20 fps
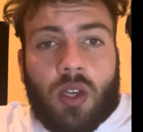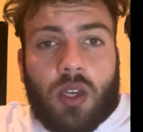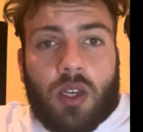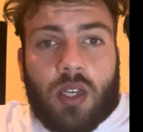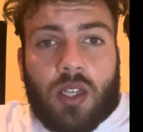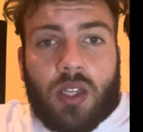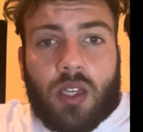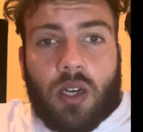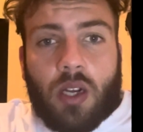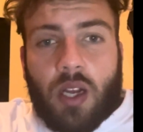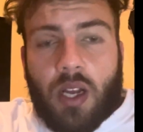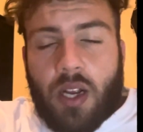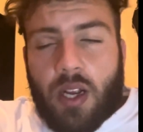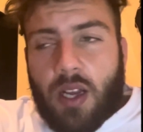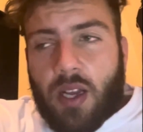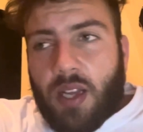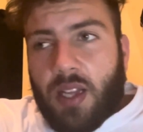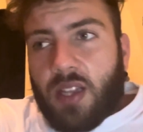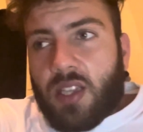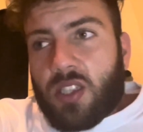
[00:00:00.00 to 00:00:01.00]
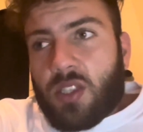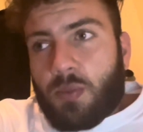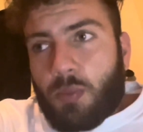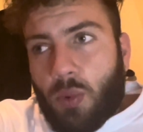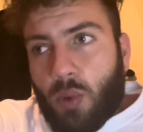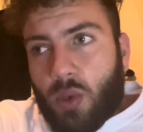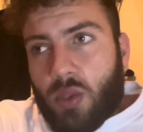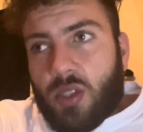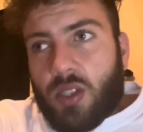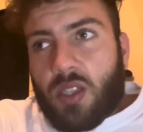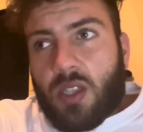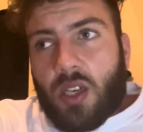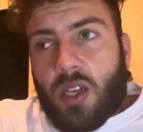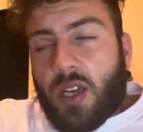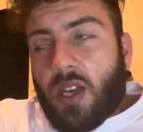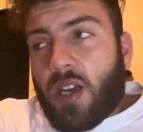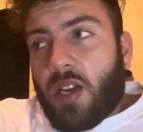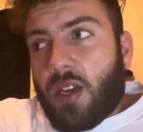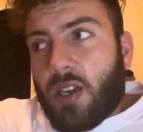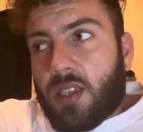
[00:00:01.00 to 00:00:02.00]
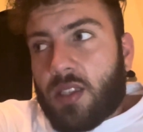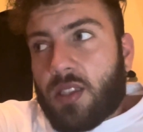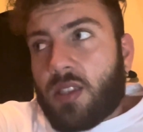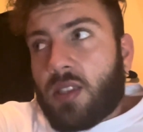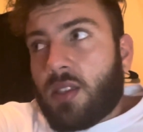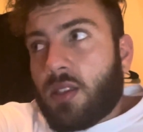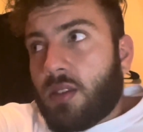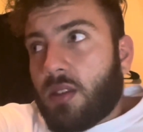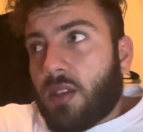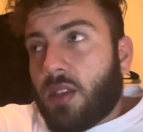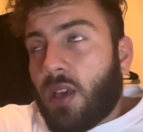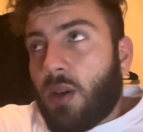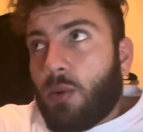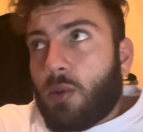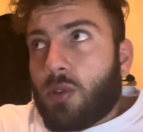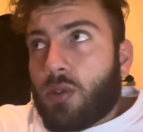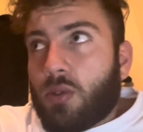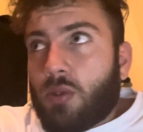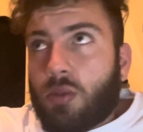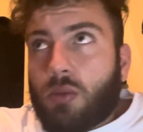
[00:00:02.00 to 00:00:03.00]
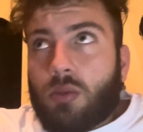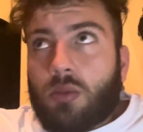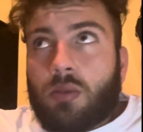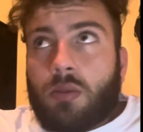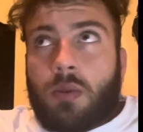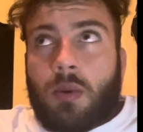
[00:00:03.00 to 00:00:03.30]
in the sports, in the areas they want to